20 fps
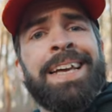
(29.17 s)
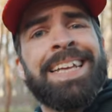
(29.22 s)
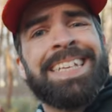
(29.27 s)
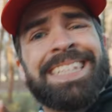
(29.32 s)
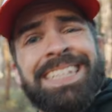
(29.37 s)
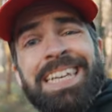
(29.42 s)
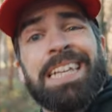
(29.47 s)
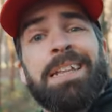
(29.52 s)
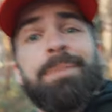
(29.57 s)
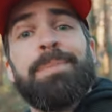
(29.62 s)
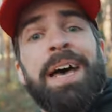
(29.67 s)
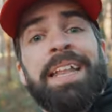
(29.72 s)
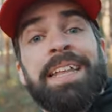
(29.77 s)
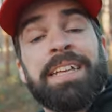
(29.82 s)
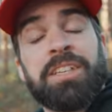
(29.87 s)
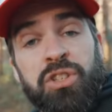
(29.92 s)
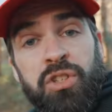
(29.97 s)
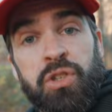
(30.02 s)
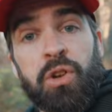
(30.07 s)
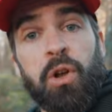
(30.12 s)

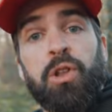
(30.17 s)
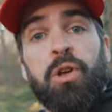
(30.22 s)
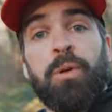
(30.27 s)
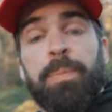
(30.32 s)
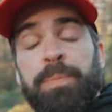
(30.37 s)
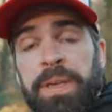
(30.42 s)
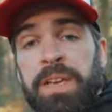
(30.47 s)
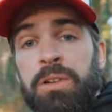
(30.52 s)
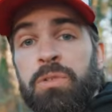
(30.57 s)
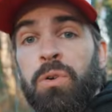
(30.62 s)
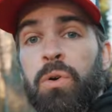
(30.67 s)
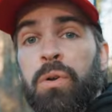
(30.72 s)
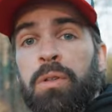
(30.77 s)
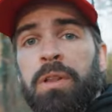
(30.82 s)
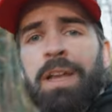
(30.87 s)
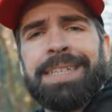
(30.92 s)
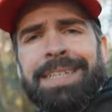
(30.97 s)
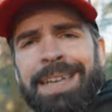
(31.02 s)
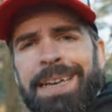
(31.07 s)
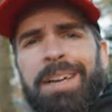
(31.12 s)
Cinematic solo b-roll,
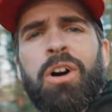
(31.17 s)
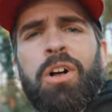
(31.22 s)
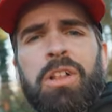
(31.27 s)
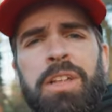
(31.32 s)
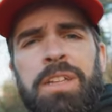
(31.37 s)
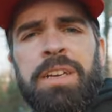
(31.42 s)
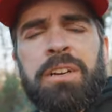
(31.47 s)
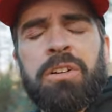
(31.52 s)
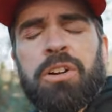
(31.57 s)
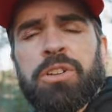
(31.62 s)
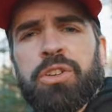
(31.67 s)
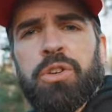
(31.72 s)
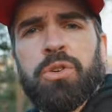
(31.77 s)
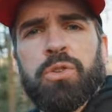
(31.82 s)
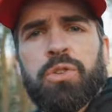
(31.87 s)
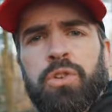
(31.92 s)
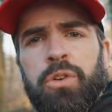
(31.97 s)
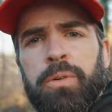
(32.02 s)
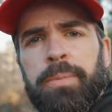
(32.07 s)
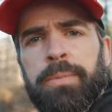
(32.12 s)
as they call it here on
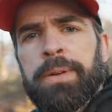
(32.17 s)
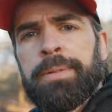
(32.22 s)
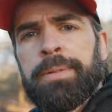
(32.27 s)
YouTube.